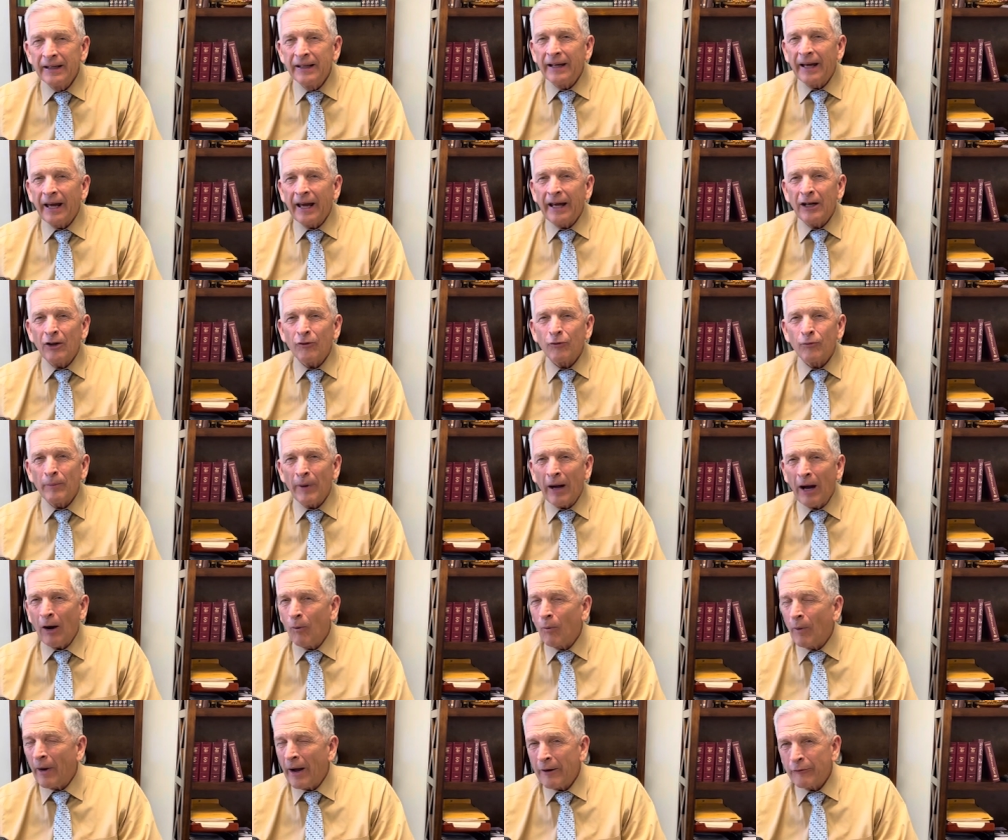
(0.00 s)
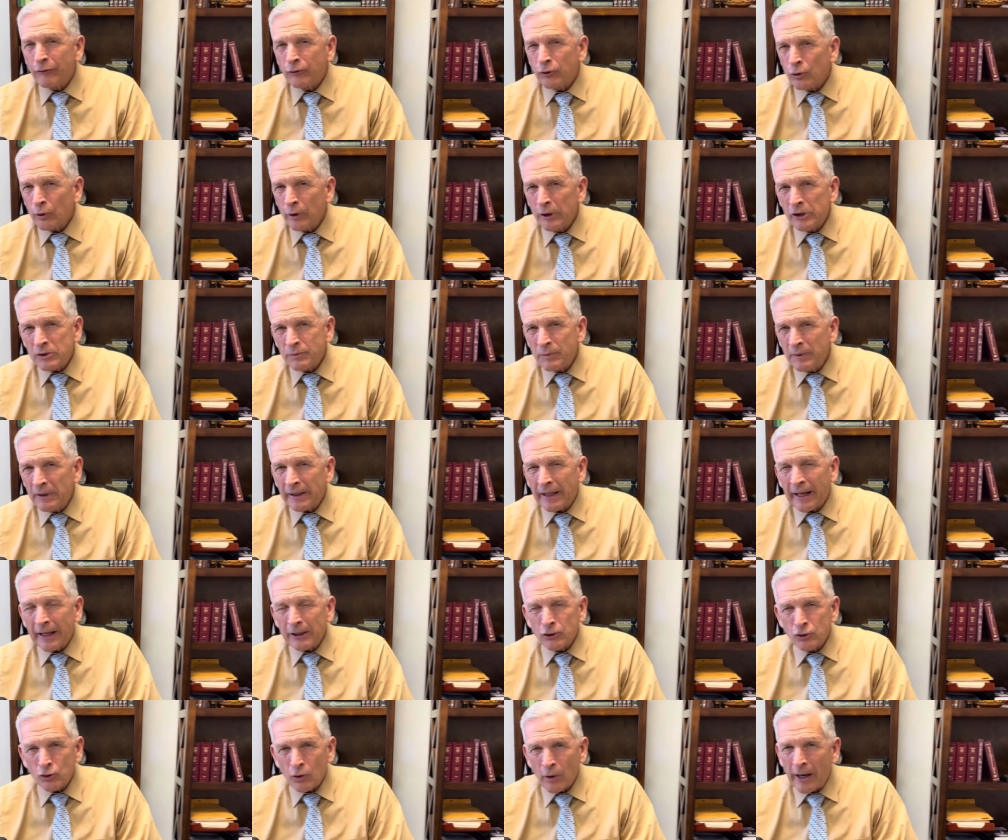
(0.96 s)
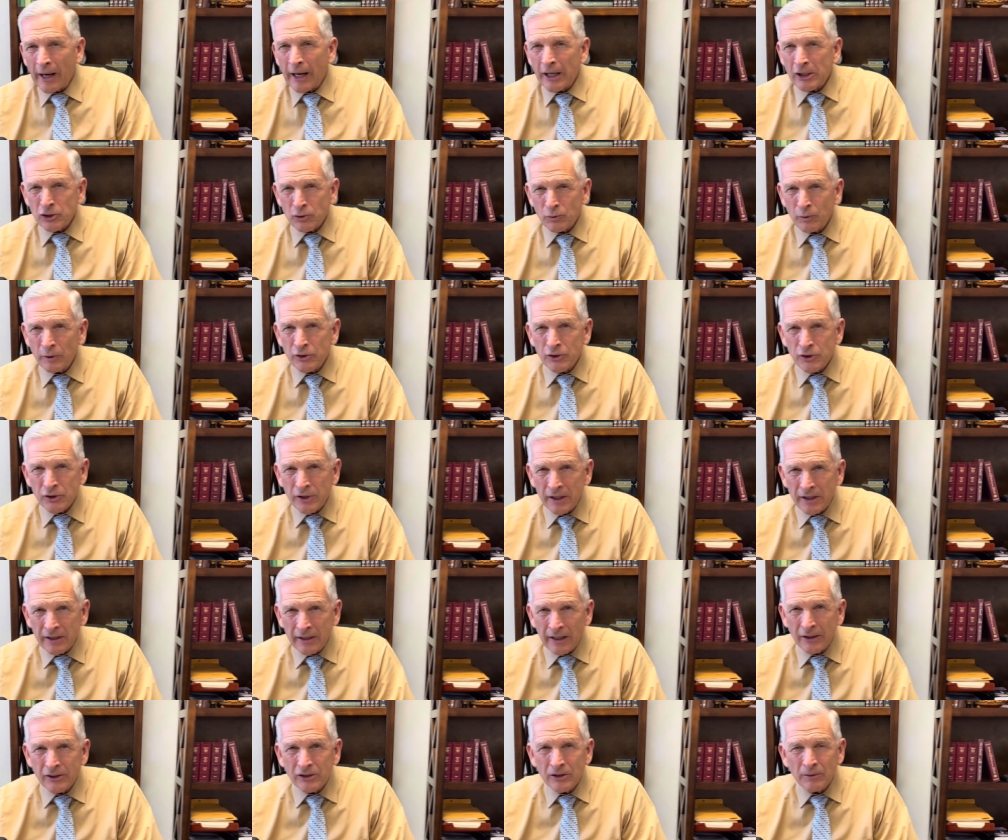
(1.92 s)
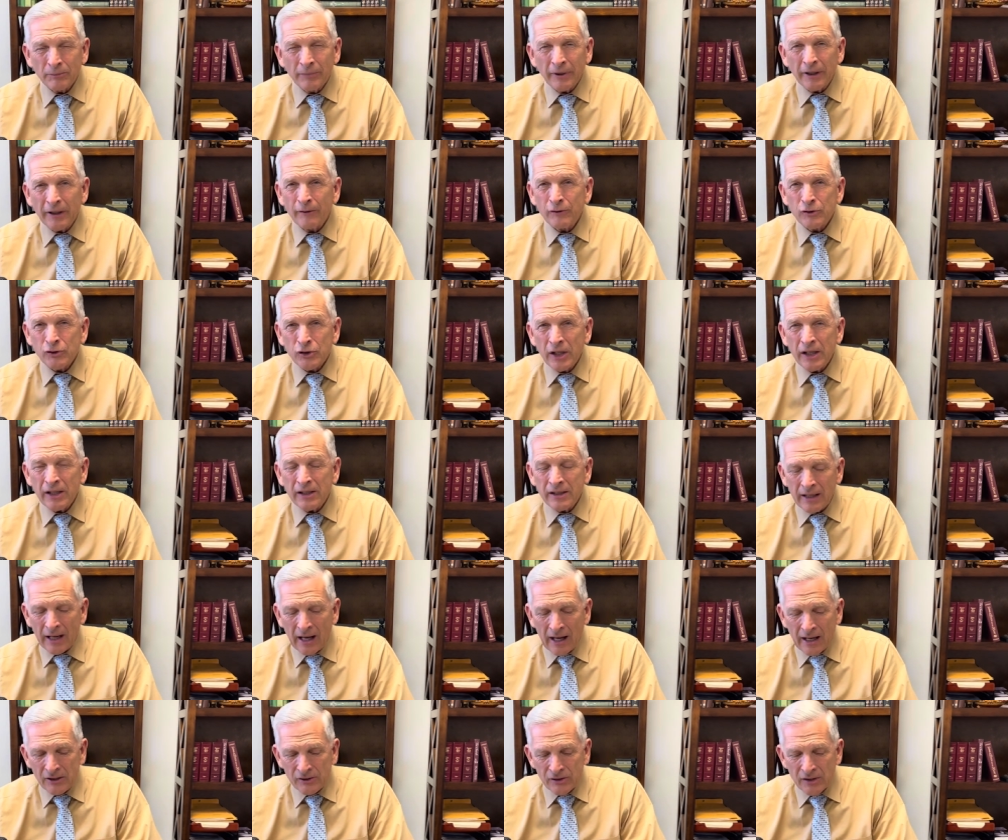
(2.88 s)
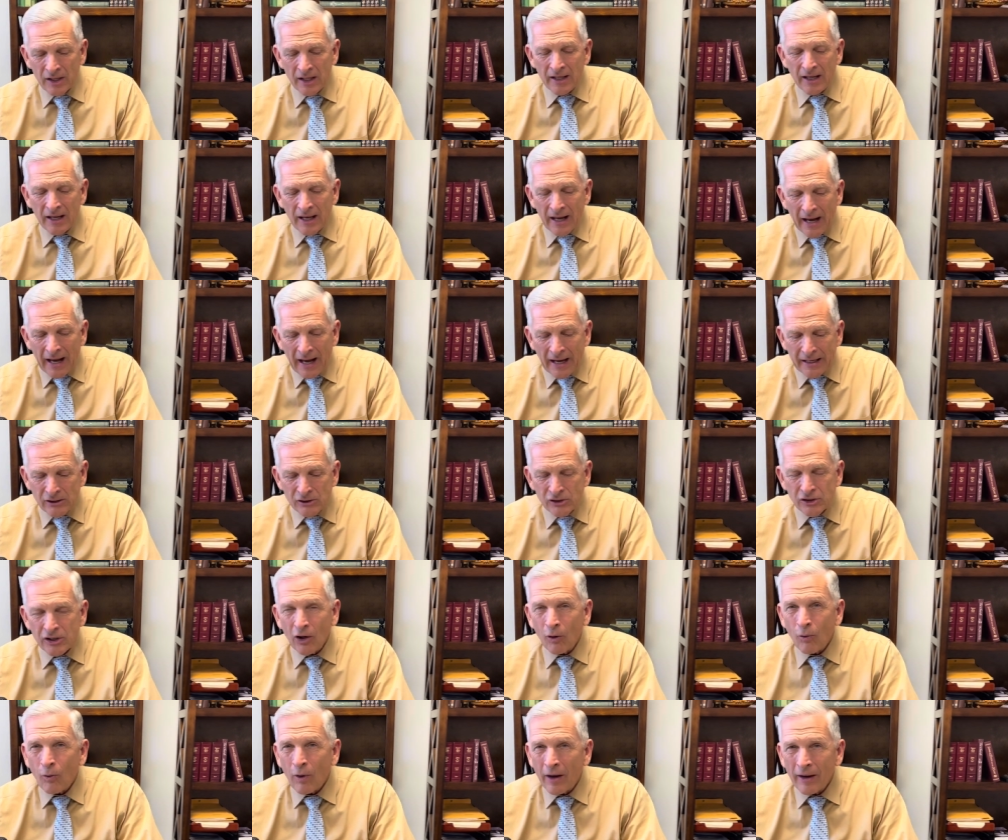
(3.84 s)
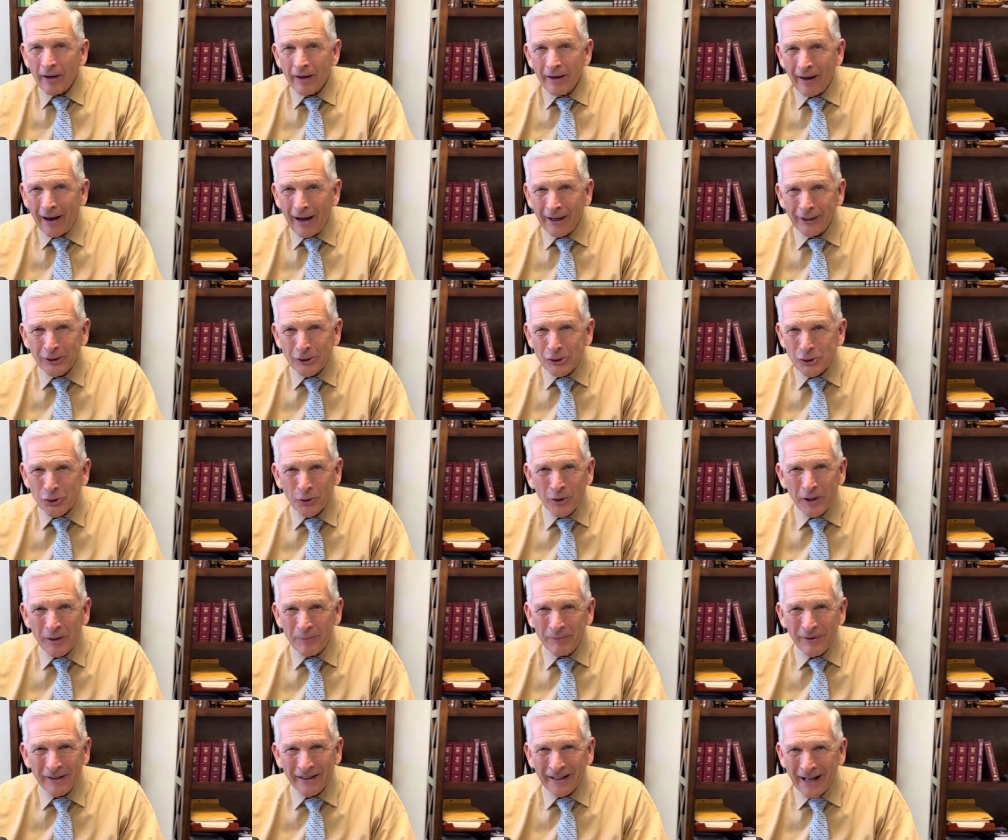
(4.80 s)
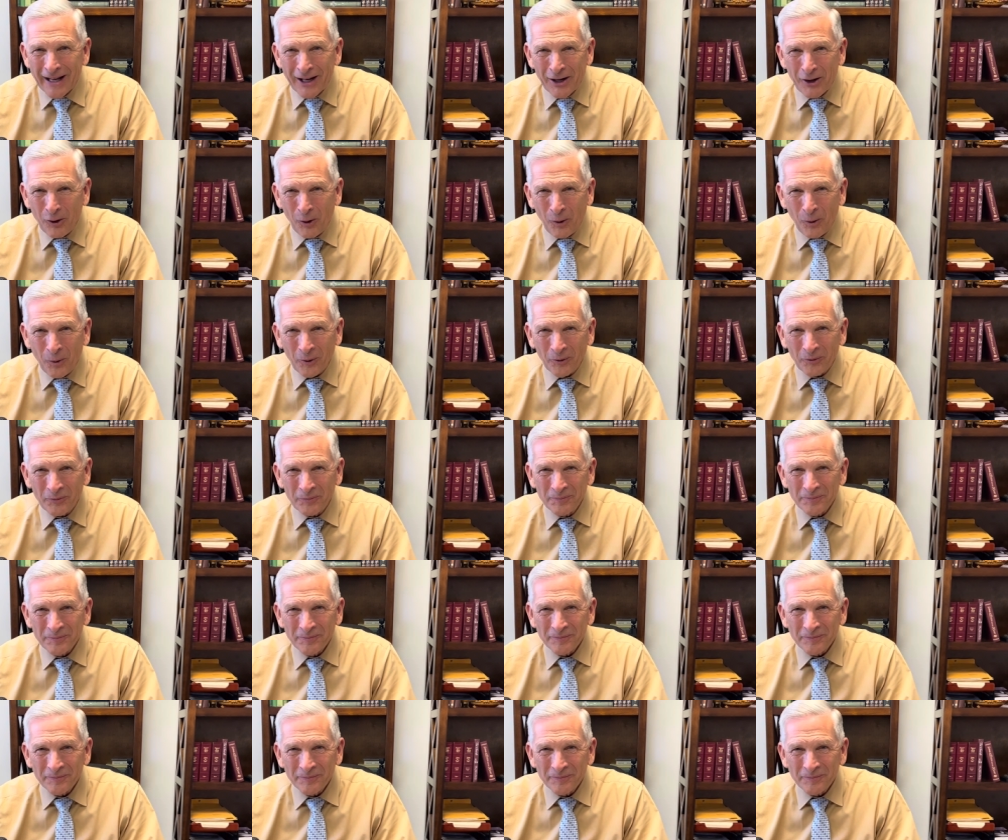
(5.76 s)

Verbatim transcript: And if my wife treats me like trash, which she doesn't, but if she does, I still want God to treat me like gold.